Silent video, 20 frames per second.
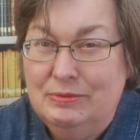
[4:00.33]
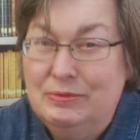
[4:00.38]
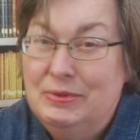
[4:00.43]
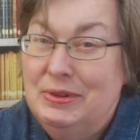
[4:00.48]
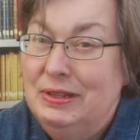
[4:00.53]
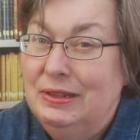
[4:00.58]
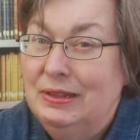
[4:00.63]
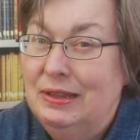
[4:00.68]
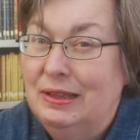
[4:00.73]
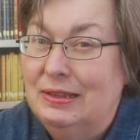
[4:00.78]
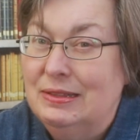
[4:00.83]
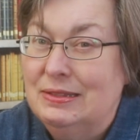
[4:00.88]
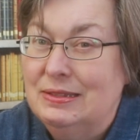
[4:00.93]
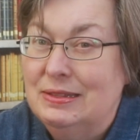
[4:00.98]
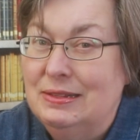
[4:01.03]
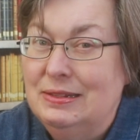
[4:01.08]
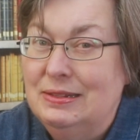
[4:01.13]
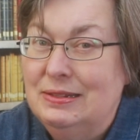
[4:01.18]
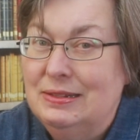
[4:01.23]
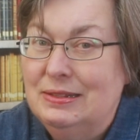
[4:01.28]
realize
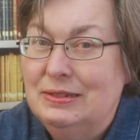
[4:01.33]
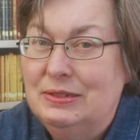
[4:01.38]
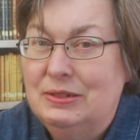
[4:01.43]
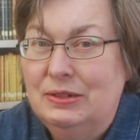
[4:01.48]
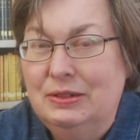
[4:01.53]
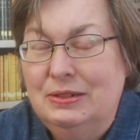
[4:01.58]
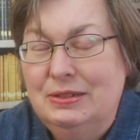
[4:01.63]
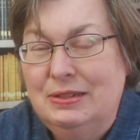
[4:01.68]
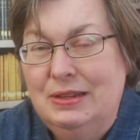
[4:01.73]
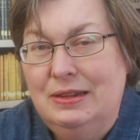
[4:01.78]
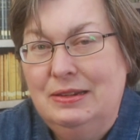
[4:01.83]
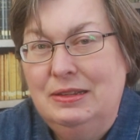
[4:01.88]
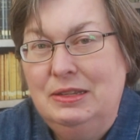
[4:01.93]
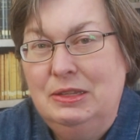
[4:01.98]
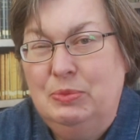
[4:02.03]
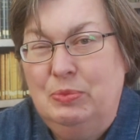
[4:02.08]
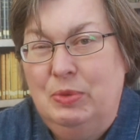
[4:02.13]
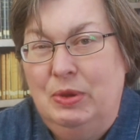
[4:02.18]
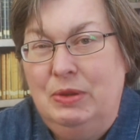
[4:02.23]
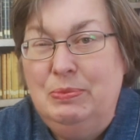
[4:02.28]
it, it turns out
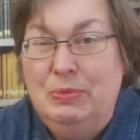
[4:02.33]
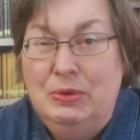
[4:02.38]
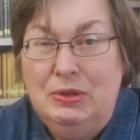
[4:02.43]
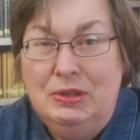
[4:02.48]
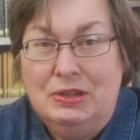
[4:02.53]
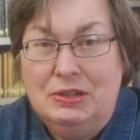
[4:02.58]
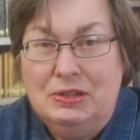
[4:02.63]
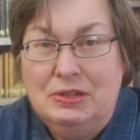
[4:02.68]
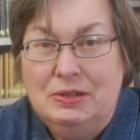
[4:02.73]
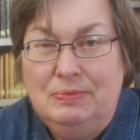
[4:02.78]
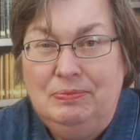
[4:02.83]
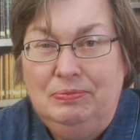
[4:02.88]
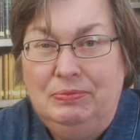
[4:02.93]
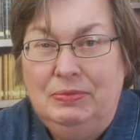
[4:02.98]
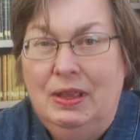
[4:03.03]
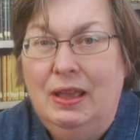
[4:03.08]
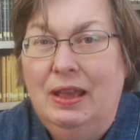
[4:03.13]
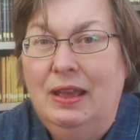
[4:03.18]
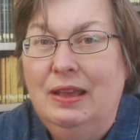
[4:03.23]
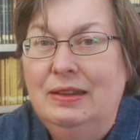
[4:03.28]
he's pretty bookish
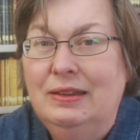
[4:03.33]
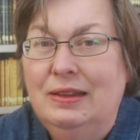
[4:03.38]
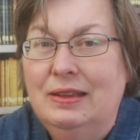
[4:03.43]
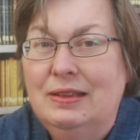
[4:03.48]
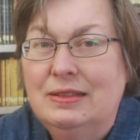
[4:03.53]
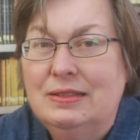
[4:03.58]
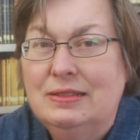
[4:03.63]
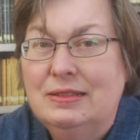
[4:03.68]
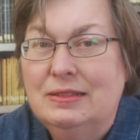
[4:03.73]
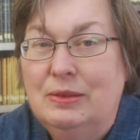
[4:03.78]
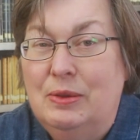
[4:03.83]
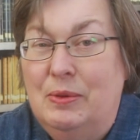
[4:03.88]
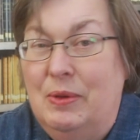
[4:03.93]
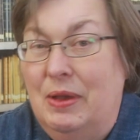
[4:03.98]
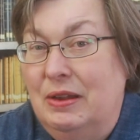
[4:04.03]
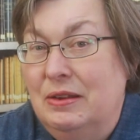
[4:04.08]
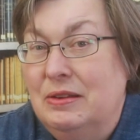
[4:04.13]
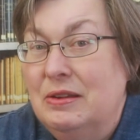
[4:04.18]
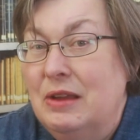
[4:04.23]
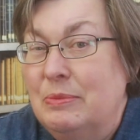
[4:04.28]
and has
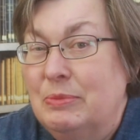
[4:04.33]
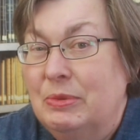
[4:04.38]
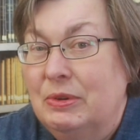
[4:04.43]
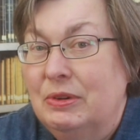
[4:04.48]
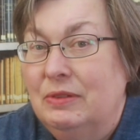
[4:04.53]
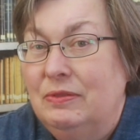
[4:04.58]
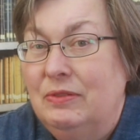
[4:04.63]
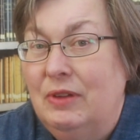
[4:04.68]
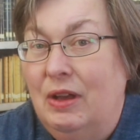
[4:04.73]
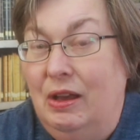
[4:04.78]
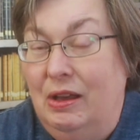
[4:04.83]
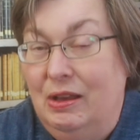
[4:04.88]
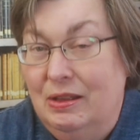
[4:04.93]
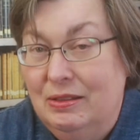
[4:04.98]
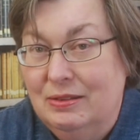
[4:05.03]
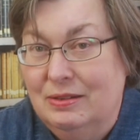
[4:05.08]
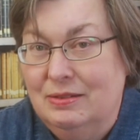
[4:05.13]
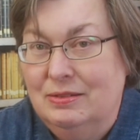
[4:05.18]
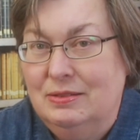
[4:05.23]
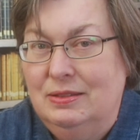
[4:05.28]
quite a number of
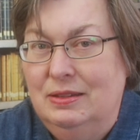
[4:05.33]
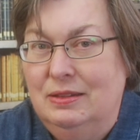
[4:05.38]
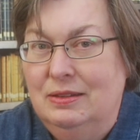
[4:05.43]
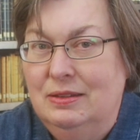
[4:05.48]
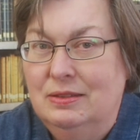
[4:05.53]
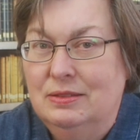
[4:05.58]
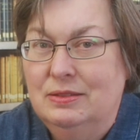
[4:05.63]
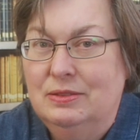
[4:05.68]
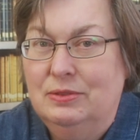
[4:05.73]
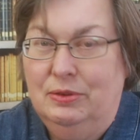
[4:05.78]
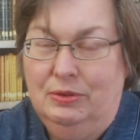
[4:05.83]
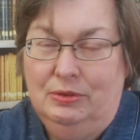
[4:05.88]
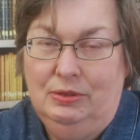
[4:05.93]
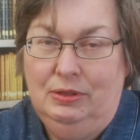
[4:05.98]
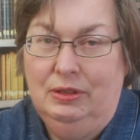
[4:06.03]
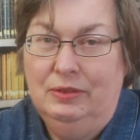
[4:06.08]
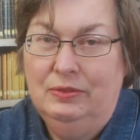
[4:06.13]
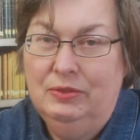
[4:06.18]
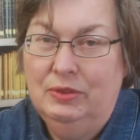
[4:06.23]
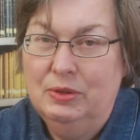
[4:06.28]
authors in his
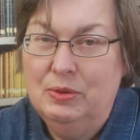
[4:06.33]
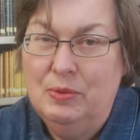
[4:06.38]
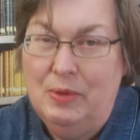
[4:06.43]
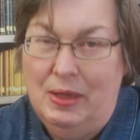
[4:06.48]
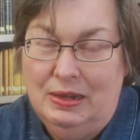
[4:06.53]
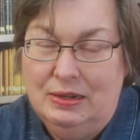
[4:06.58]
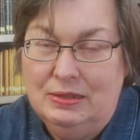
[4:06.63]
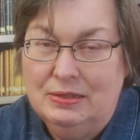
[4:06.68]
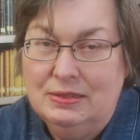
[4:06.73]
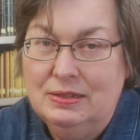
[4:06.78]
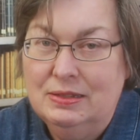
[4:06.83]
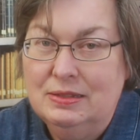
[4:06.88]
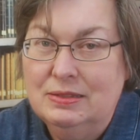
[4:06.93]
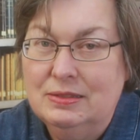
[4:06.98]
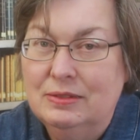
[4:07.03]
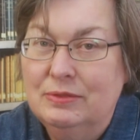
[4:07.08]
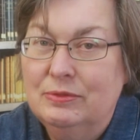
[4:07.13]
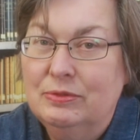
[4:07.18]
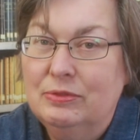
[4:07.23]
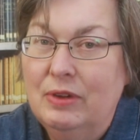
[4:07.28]
circle of acquaintances
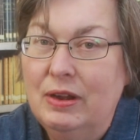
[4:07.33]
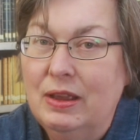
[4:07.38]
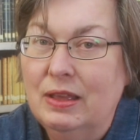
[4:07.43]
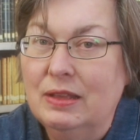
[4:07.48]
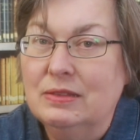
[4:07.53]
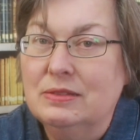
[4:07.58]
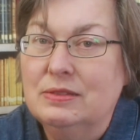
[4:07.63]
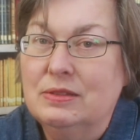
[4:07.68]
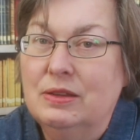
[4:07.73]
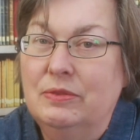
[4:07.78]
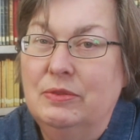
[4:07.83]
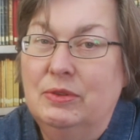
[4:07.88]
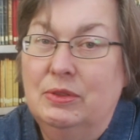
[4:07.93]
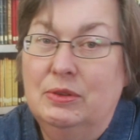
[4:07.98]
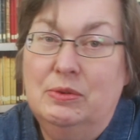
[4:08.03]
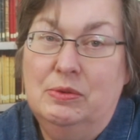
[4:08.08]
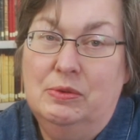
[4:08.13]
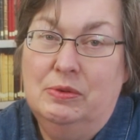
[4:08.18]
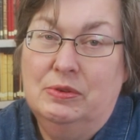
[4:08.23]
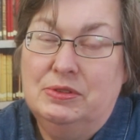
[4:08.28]
and friends over the
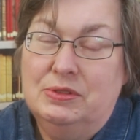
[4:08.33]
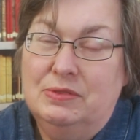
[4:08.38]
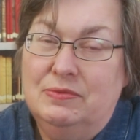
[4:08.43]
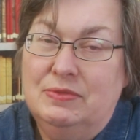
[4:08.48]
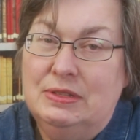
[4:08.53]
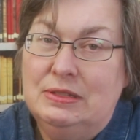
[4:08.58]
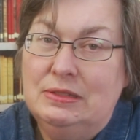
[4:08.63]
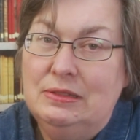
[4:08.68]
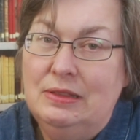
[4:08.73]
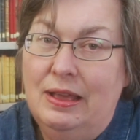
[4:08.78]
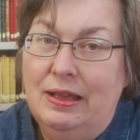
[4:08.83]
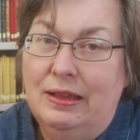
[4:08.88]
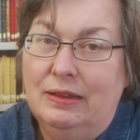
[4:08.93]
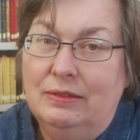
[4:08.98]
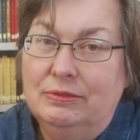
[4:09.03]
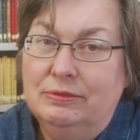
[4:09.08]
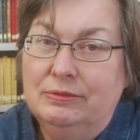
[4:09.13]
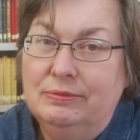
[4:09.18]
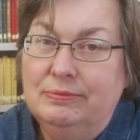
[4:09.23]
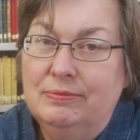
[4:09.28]
course of his
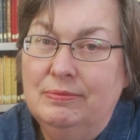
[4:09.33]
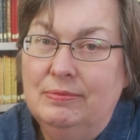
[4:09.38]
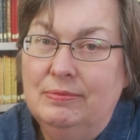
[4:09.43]
life.